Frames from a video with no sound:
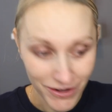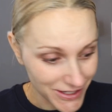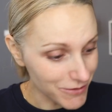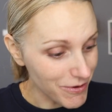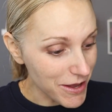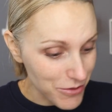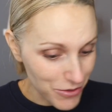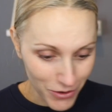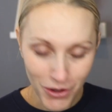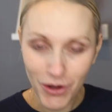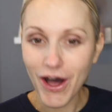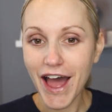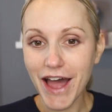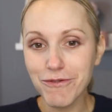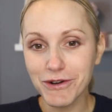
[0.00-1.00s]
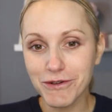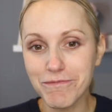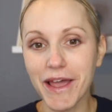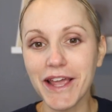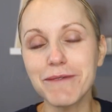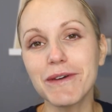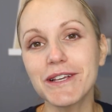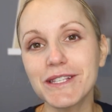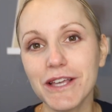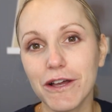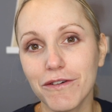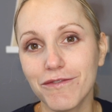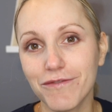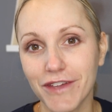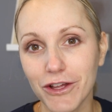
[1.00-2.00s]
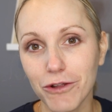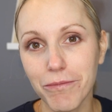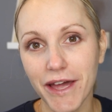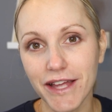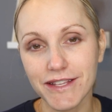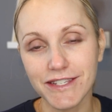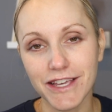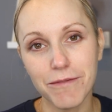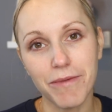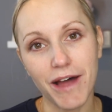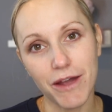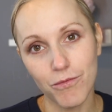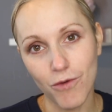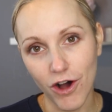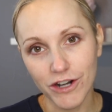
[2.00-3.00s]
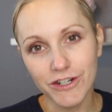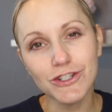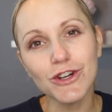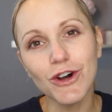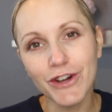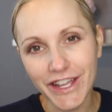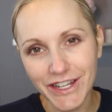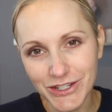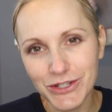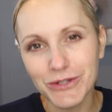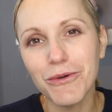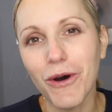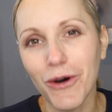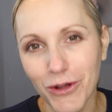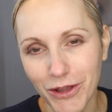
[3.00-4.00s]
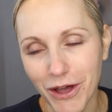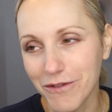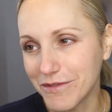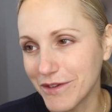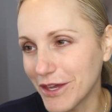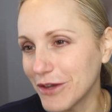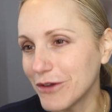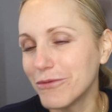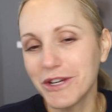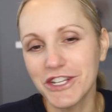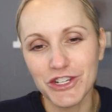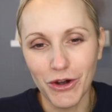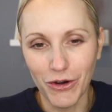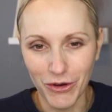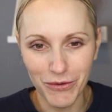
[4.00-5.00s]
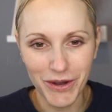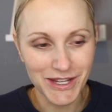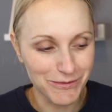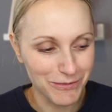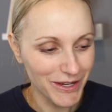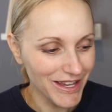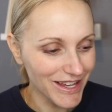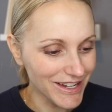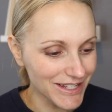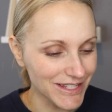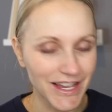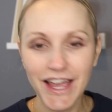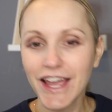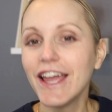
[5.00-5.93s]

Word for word: So I thought I would make myself feel better by one, talking to all of you, which always works,